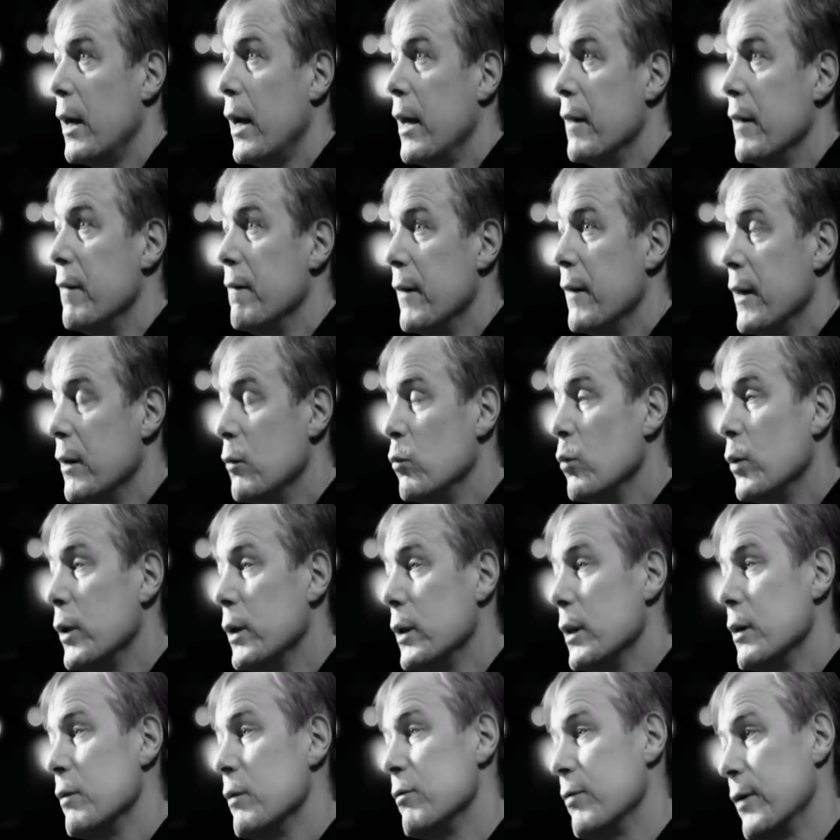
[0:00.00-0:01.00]
And then
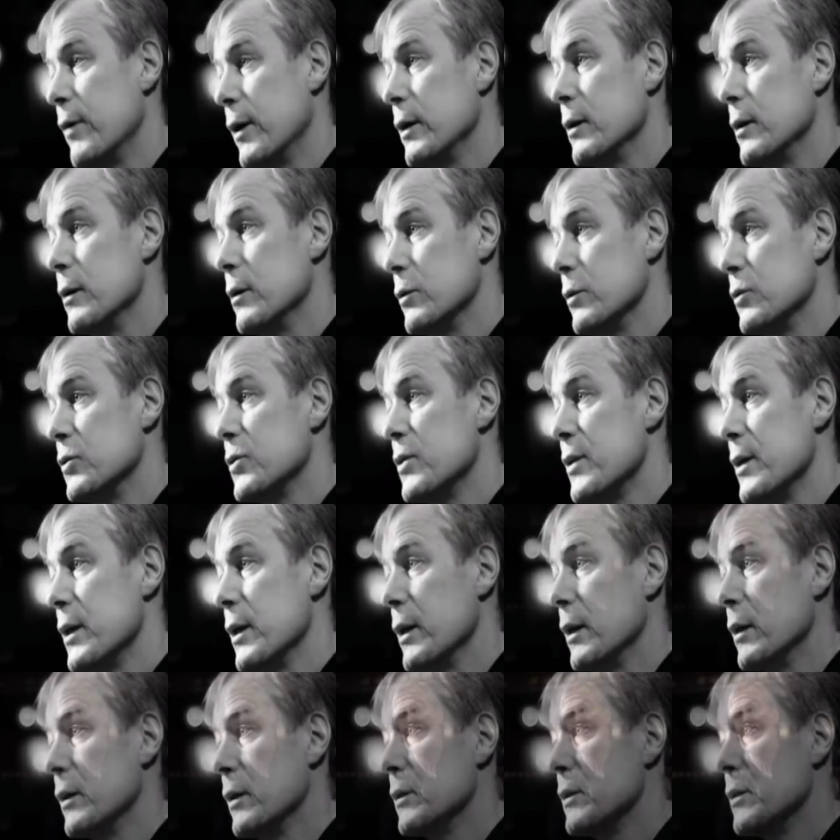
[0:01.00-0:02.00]
when they find those
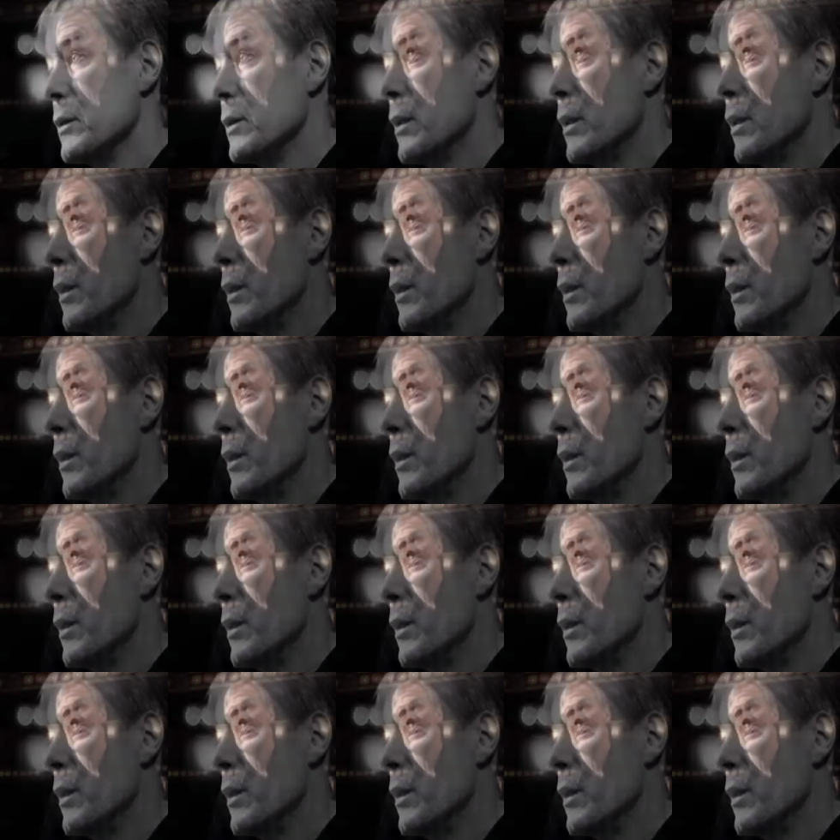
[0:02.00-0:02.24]
things,